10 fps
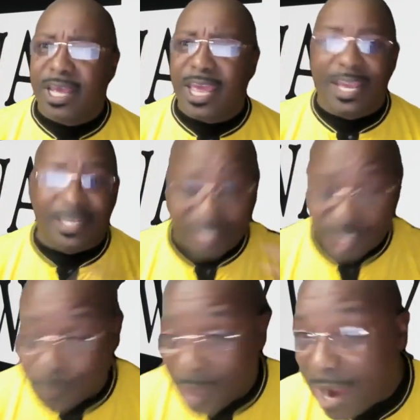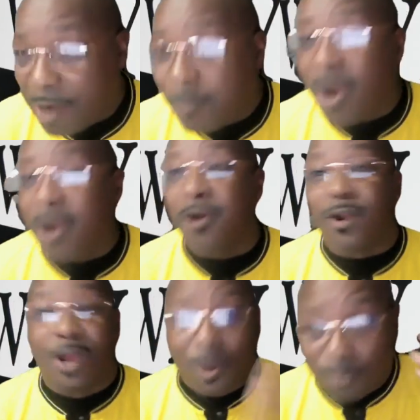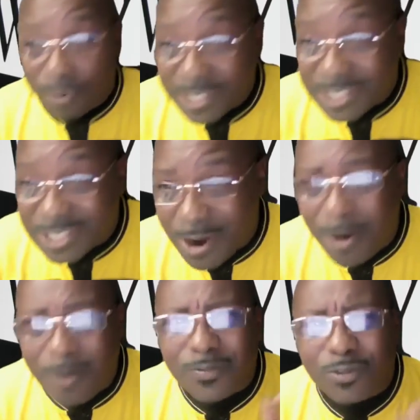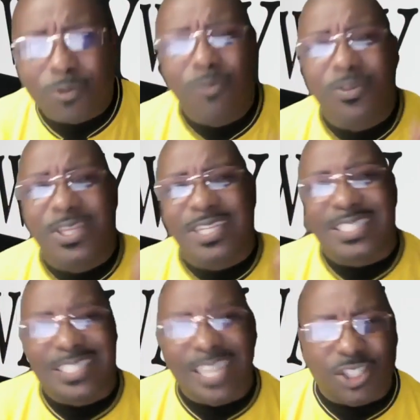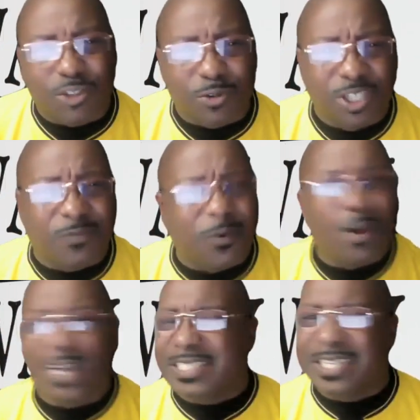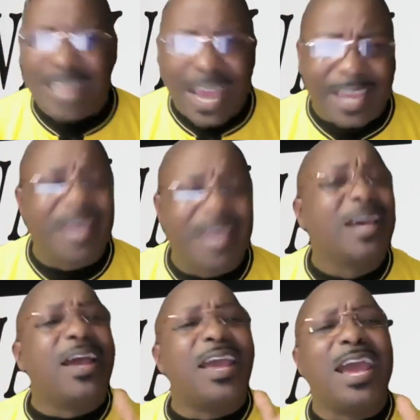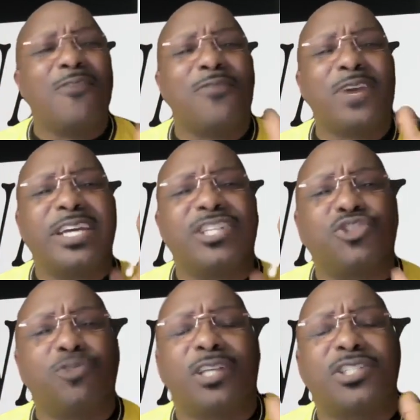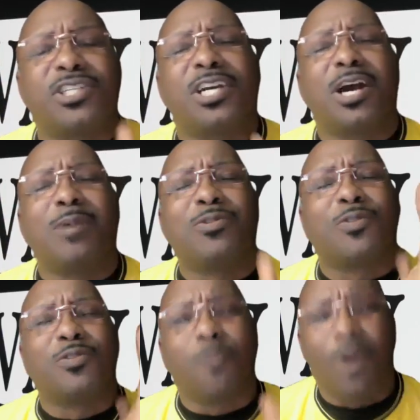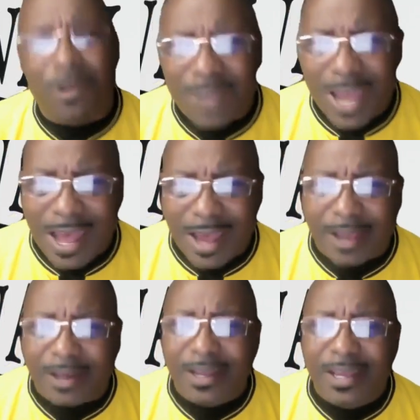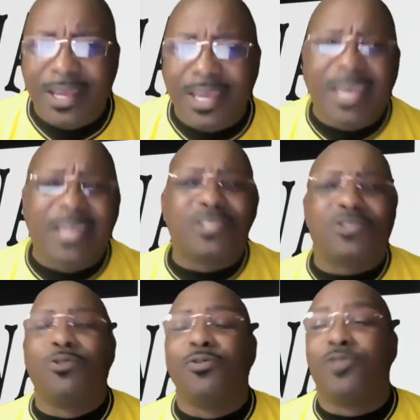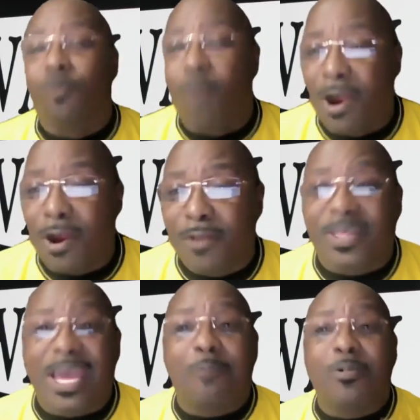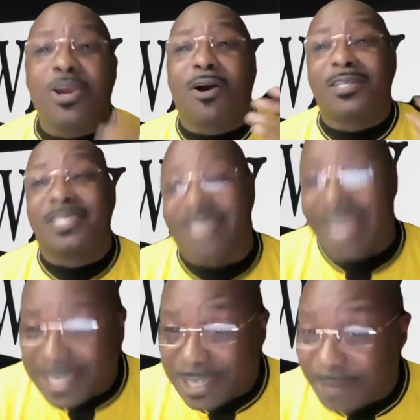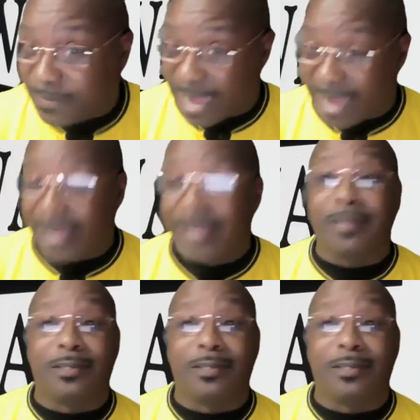his inspired word, preserved through the centuries for us today. Every instruction comes from the word of God. It is through the word that we are sanctified,